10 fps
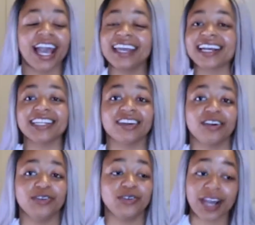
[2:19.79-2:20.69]
And I
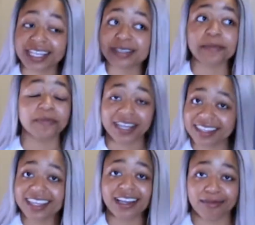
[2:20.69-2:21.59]
know you guys might
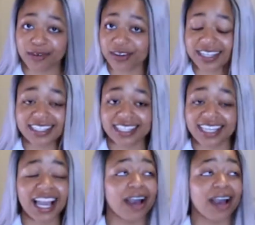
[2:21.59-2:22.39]
think I'm crazy.